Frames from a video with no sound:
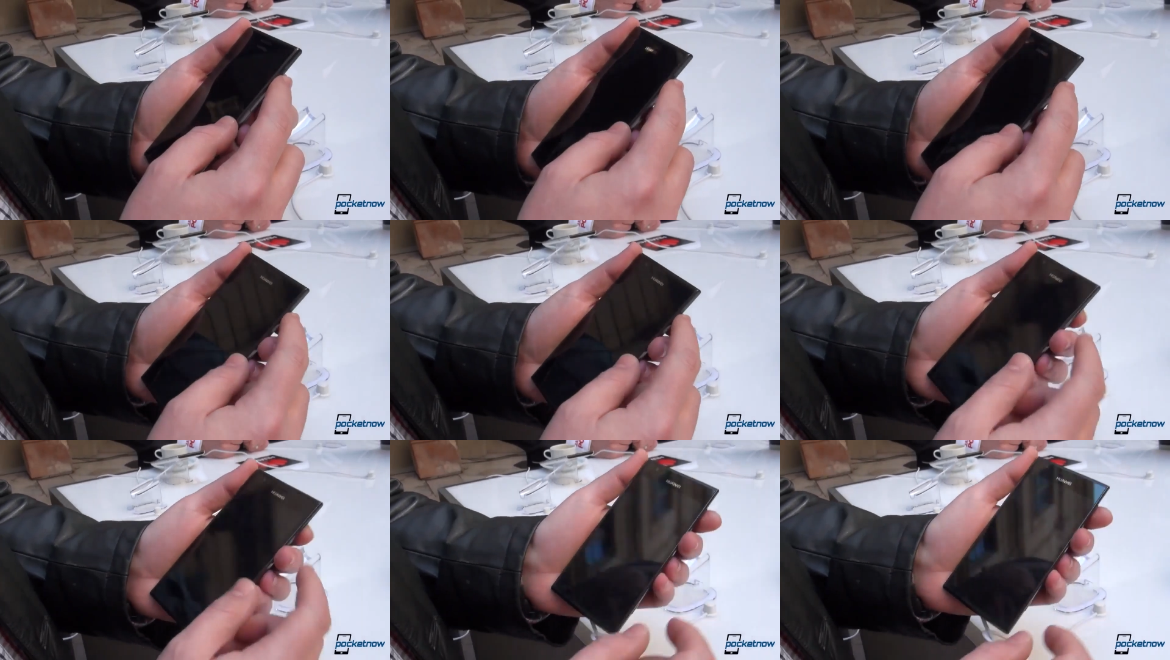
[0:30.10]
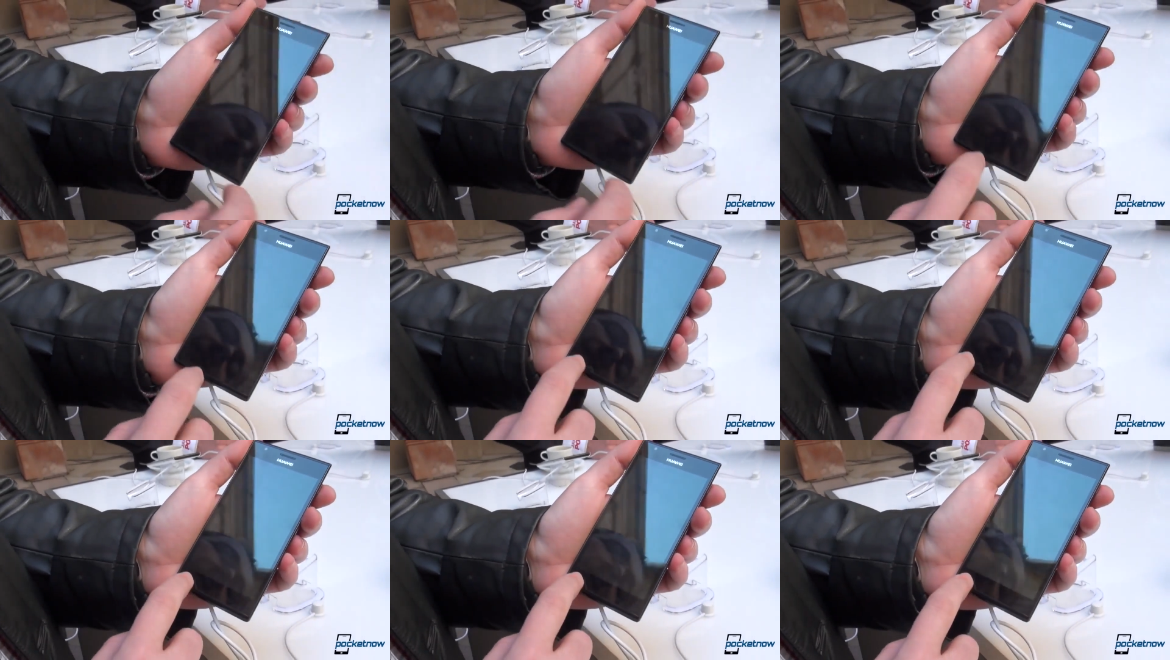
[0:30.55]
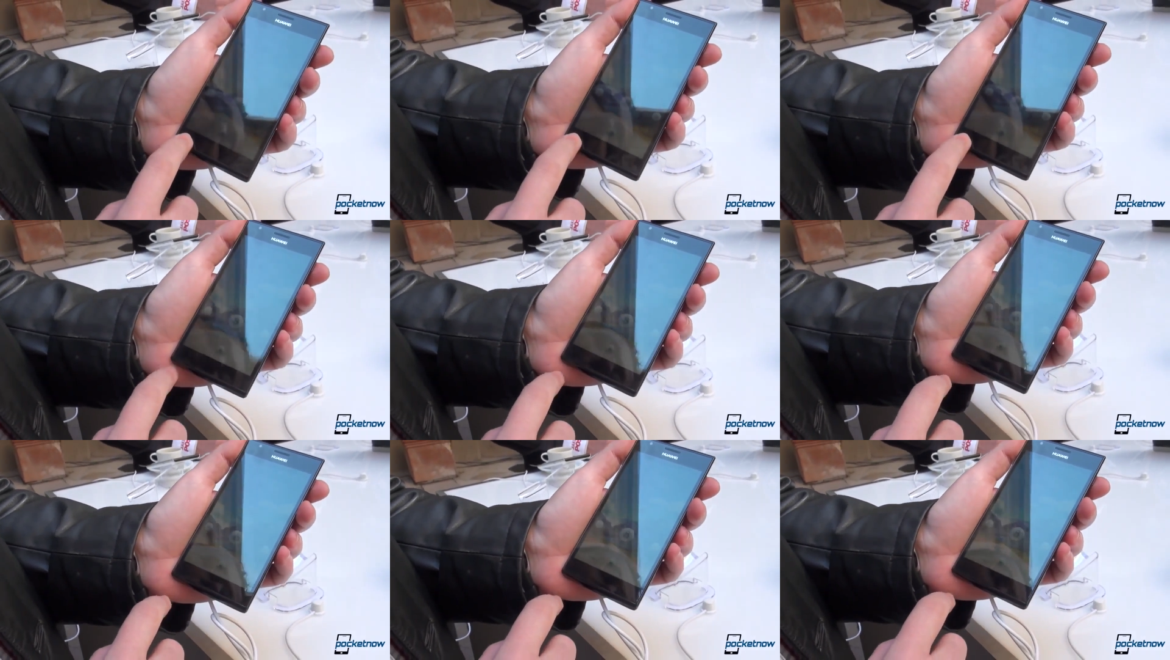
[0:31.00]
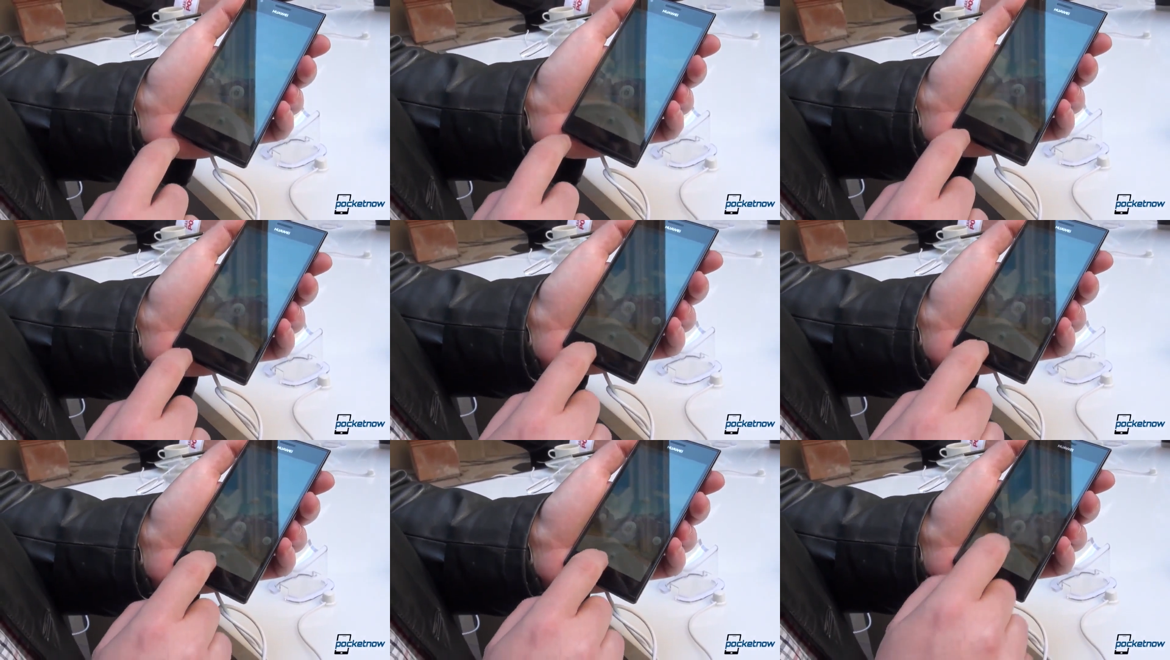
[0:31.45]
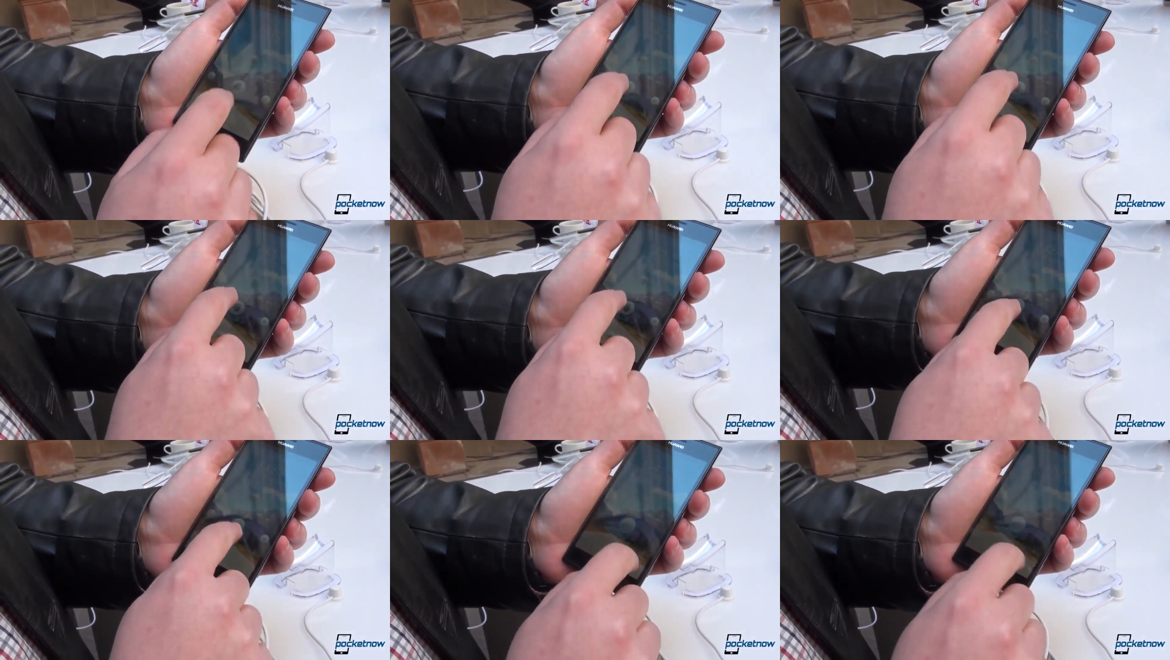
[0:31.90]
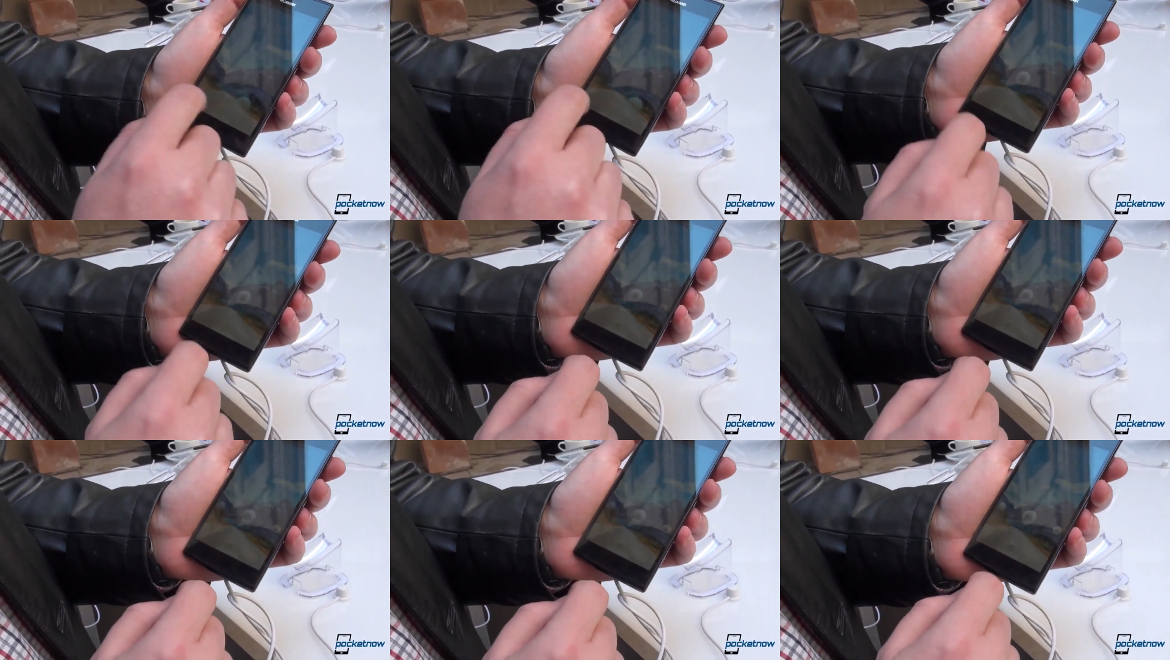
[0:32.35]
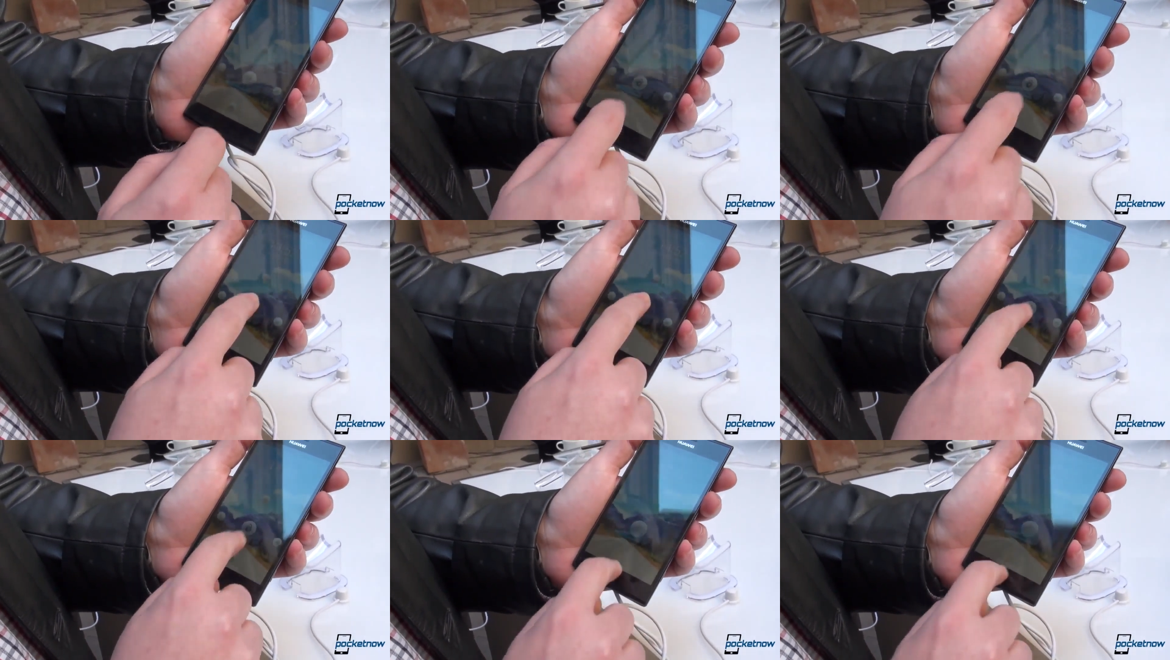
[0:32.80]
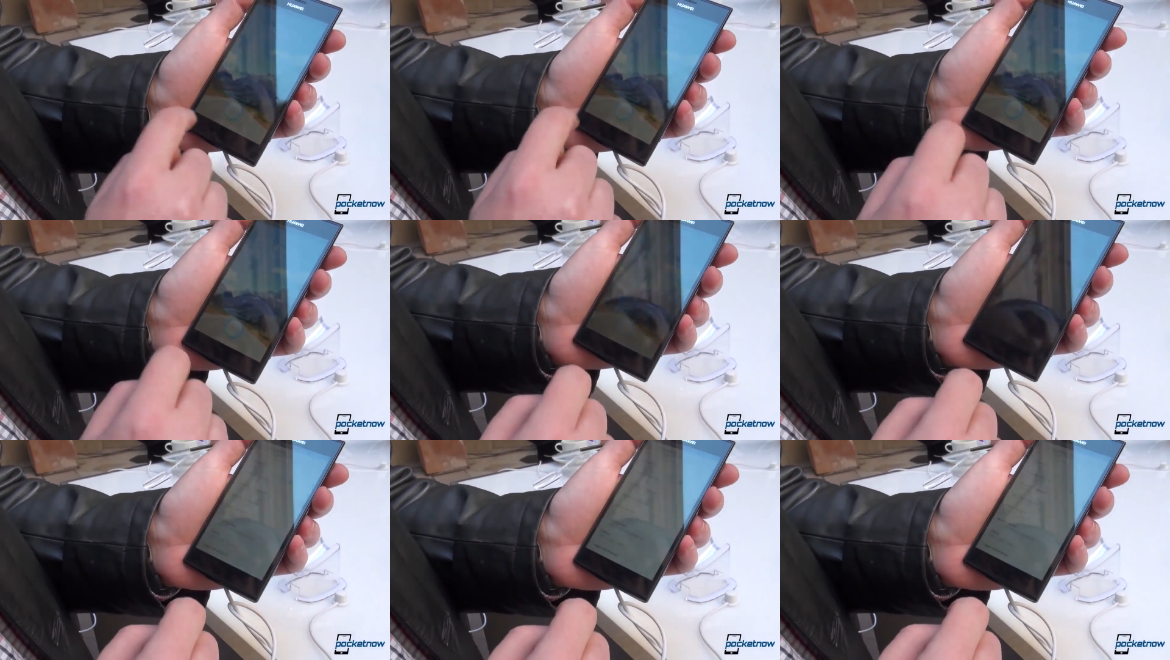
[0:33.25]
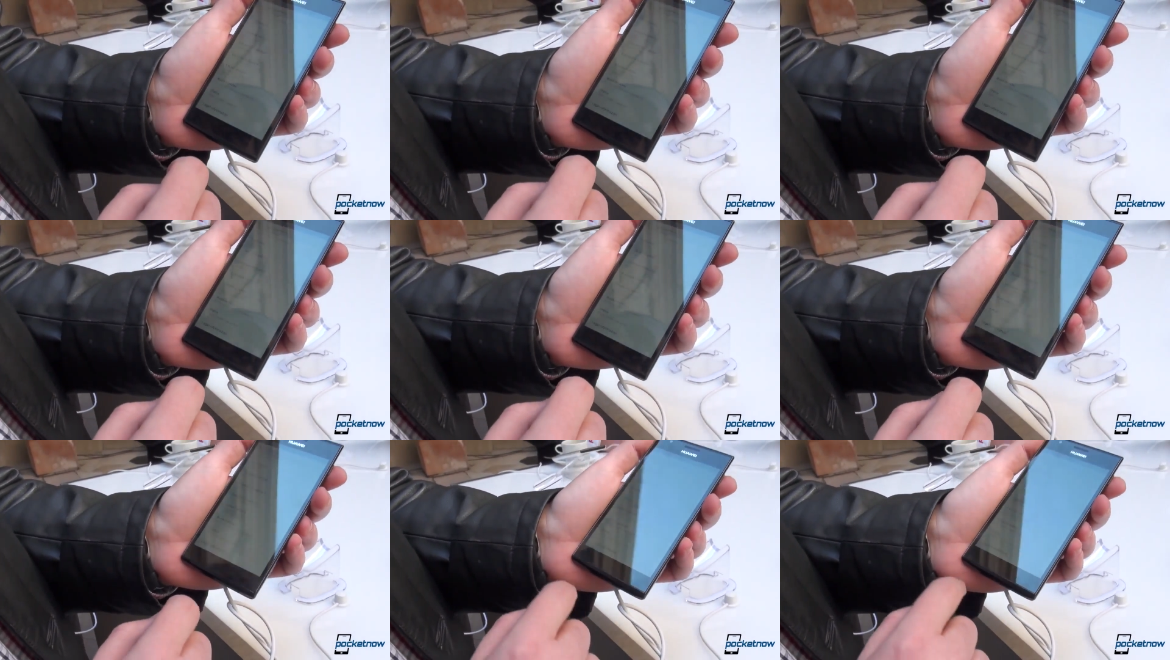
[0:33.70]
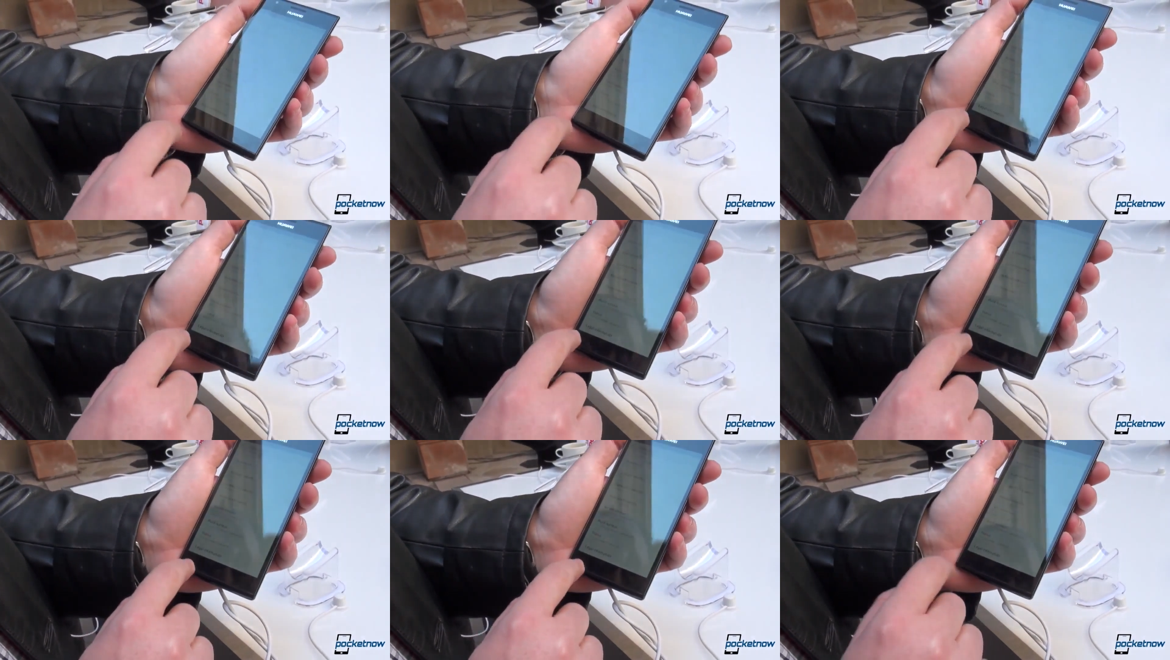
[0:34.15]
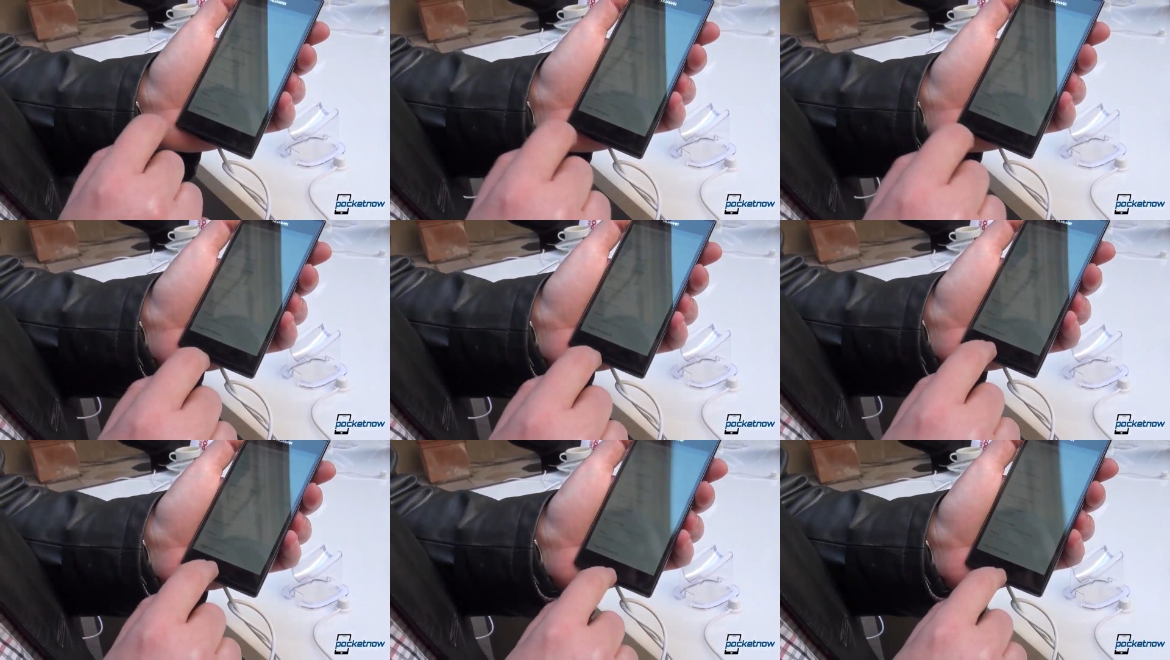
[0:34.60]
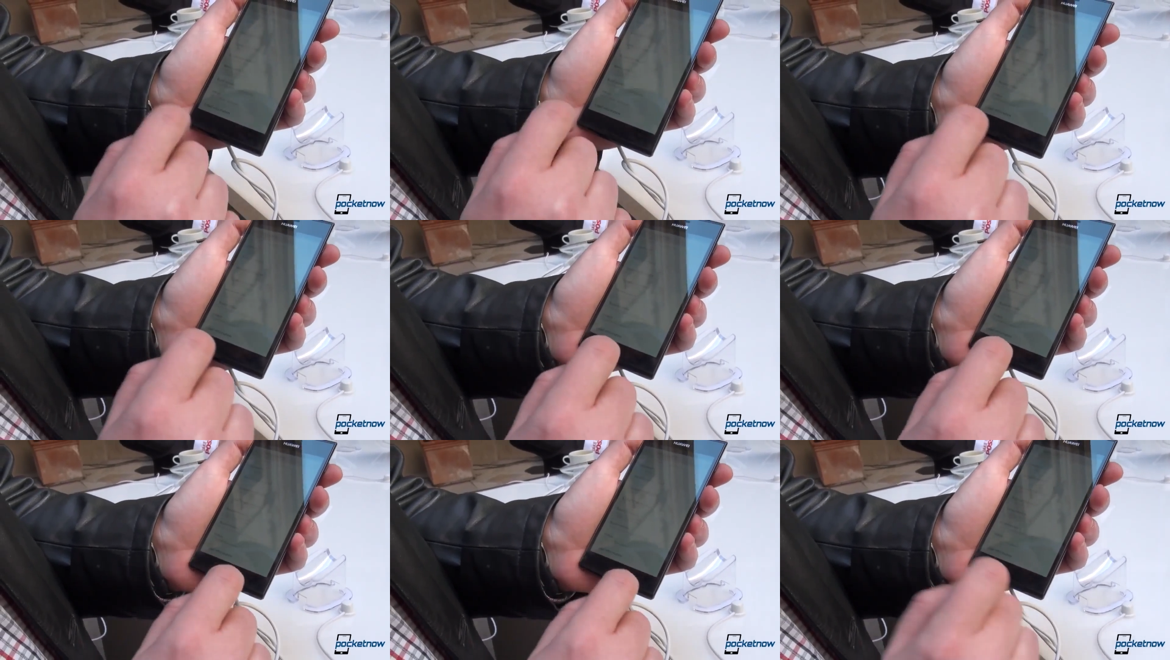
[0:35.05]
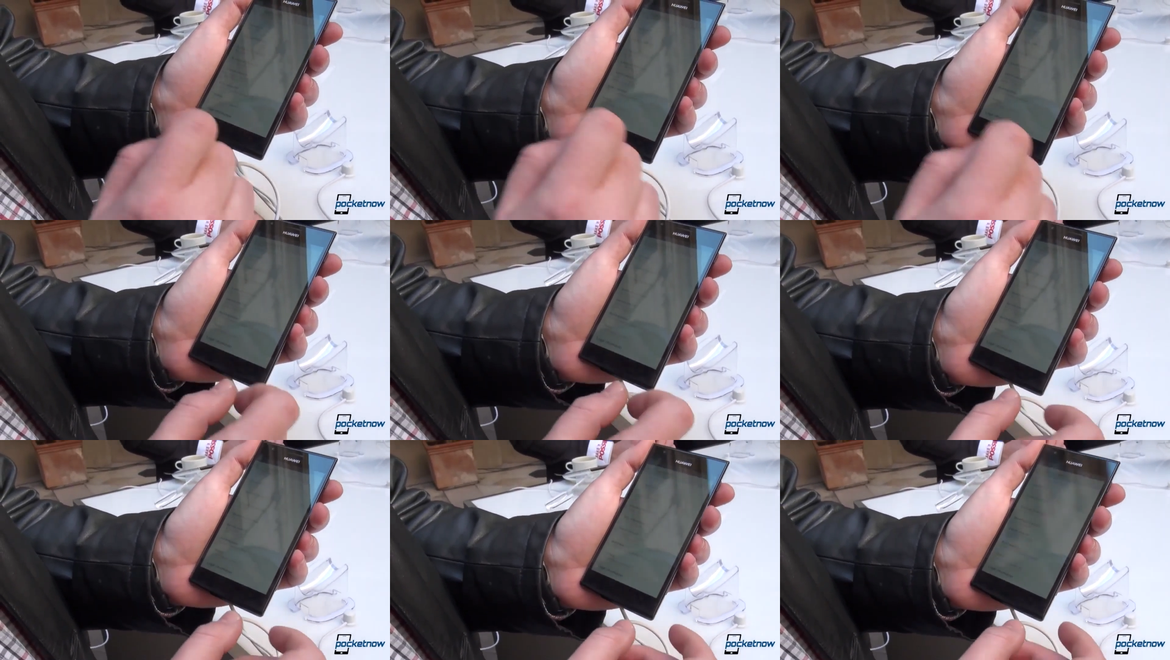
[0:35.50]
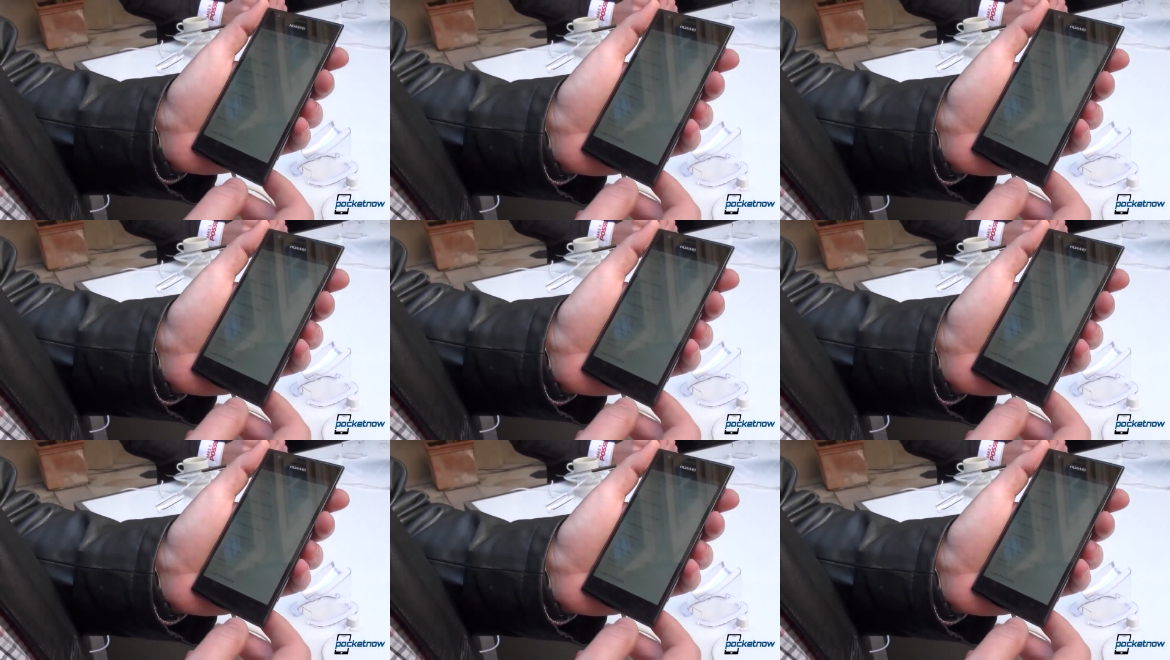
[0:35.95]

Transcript: [unreadable: no face in view]